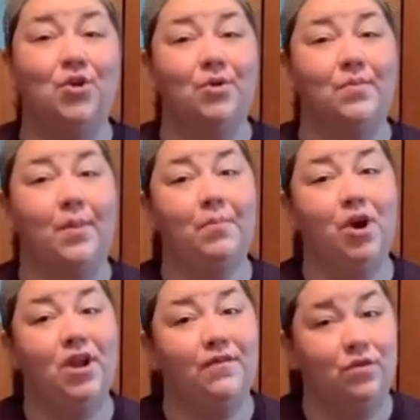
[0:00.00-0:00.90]

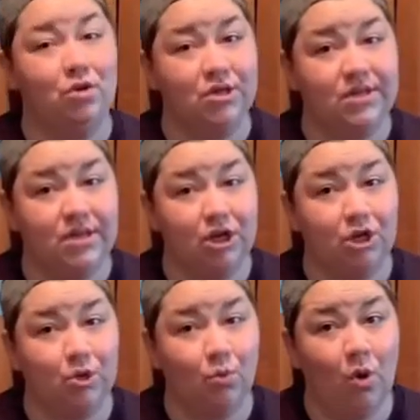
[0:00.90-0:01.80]
Remember, if you just need to
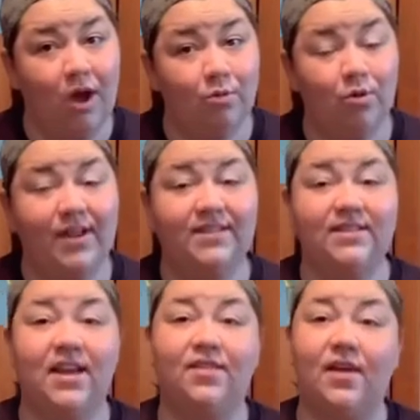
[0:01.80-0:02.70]
do one
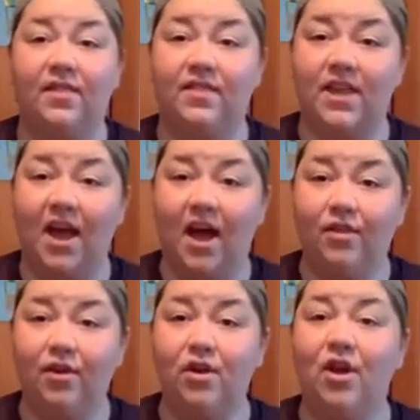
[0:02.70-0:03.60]
wrist, then the
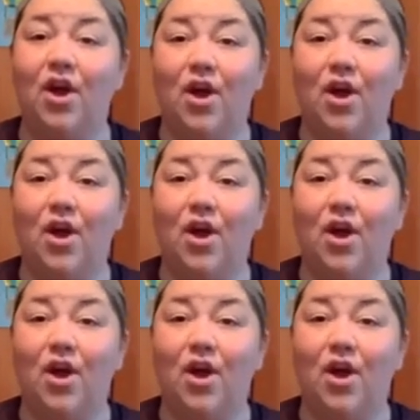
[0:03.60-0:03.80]
other.